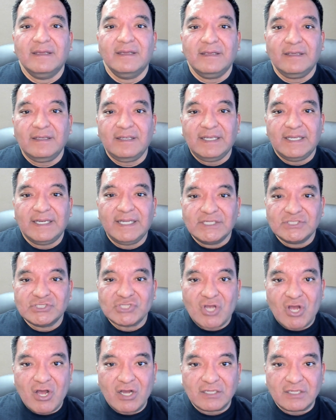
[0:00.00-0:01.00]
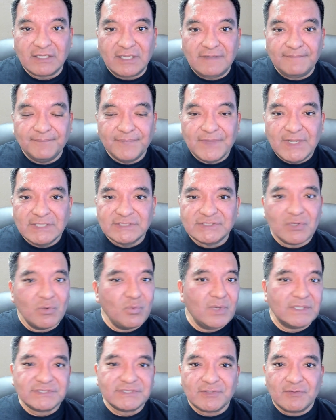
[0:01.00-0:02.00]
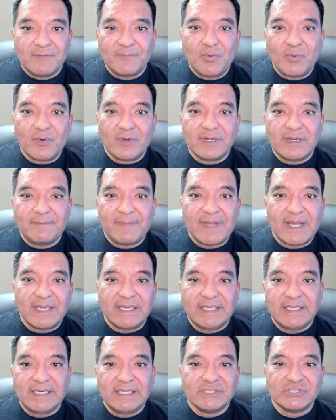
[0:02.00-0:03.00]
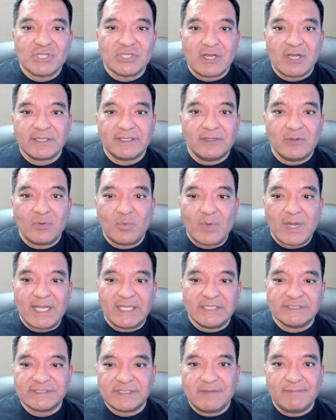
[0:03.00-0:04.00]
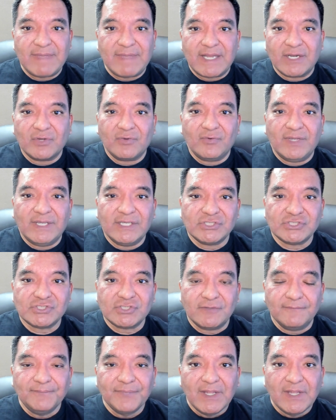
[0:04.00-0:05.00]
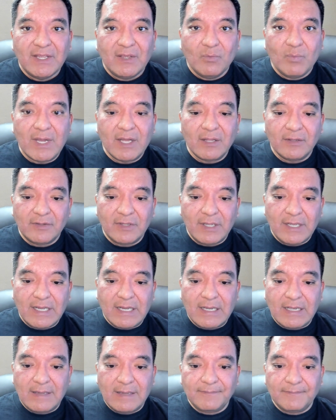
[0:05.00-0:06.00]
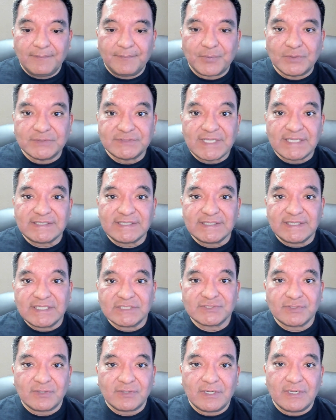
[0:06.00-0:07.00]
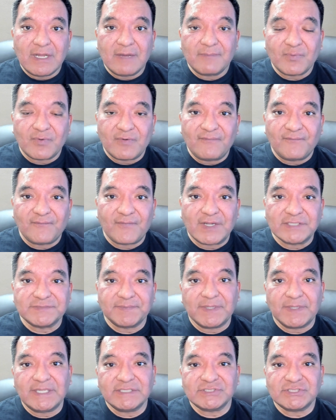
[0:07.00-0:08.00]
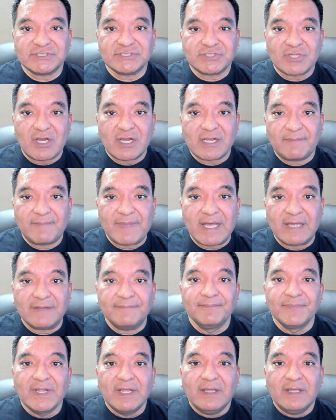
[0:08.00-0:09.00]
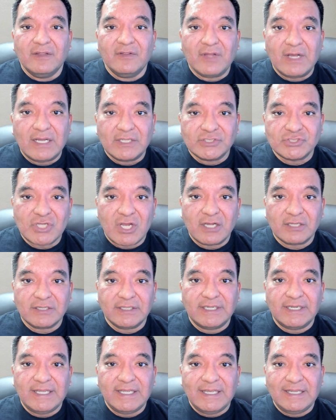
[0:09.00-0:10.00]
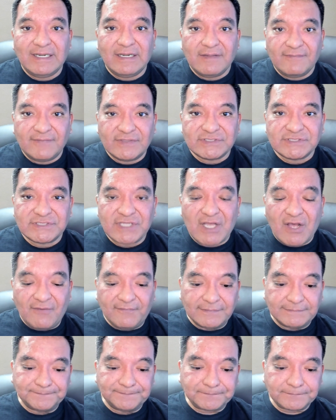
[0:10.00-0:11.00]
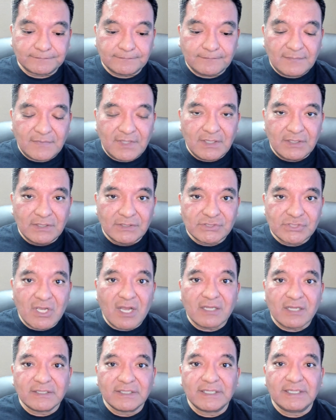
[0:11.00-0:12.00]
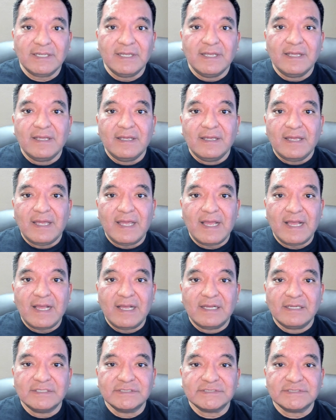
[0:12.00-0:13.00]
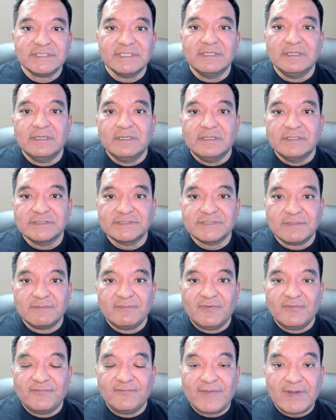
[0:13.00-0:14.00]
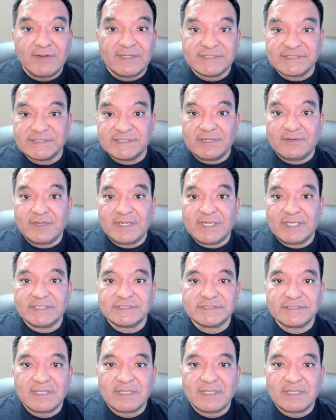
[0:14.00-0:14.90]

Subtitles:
eating chocolate. So what's so important about eating chocolate, or why is it a medical issue? Well, I'm presenting this on a number of fronts, but let's just talk about chocolate in and of itself. Chocolate has some very serious